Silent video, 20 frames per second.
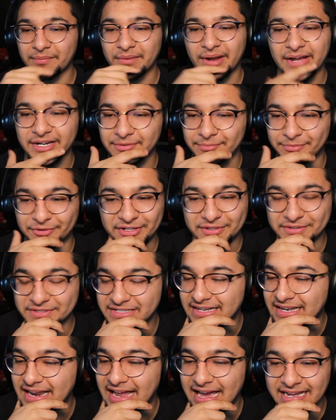90, bro. It
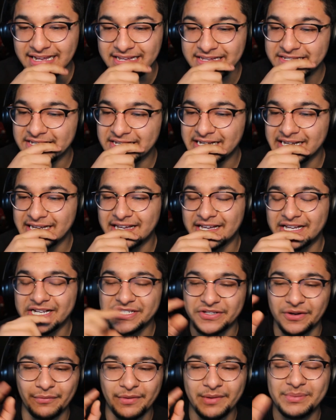was nice.
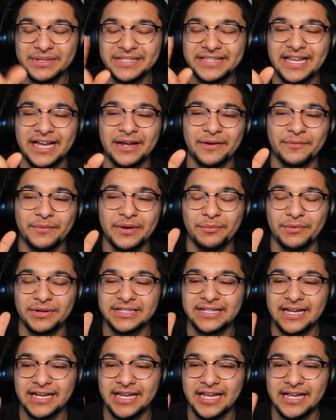So we won
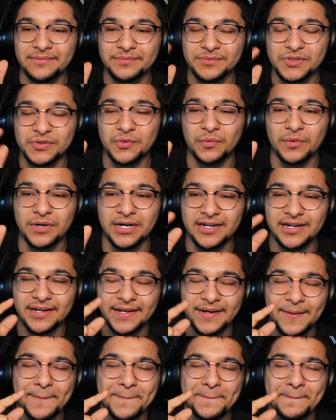that game
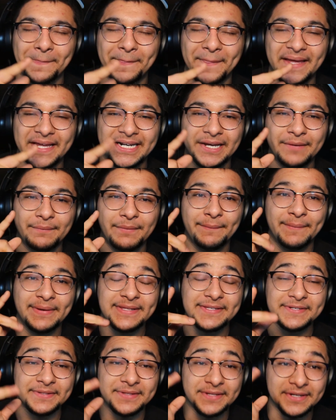2-1, and then we
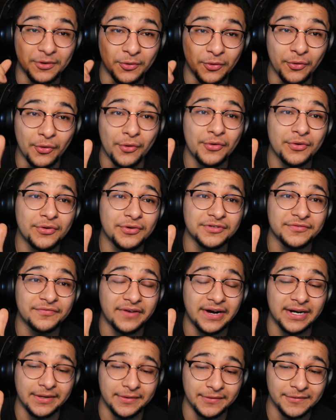went to the
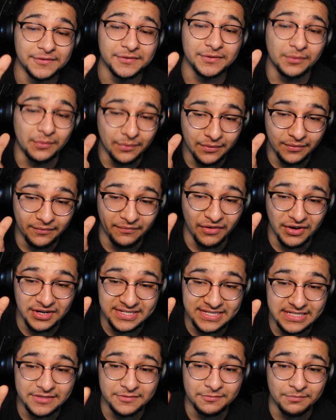quarterfinals
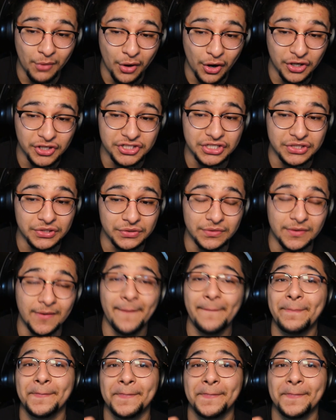versus Marshall.